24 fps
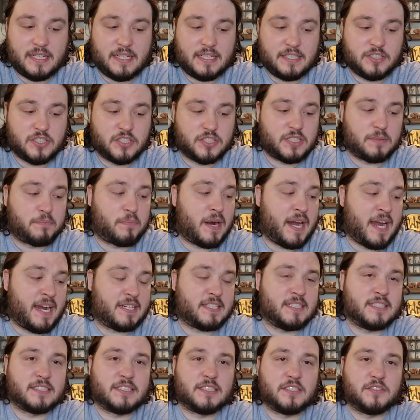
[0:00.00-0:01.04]
Just to
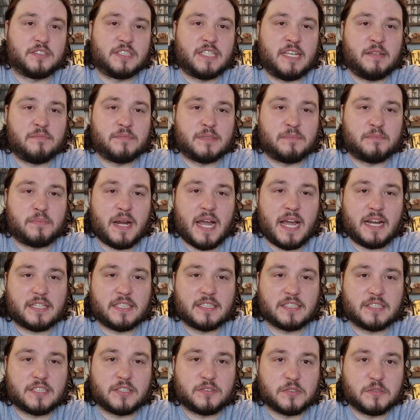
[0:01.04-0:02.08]
practice those teams and
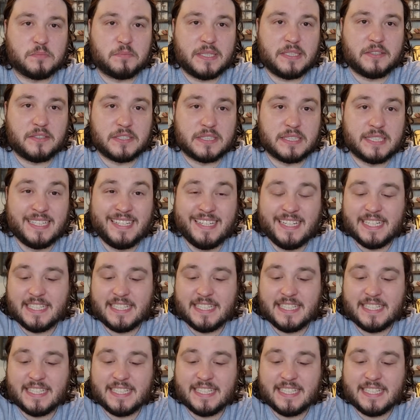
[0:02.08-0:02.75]
practice those builds.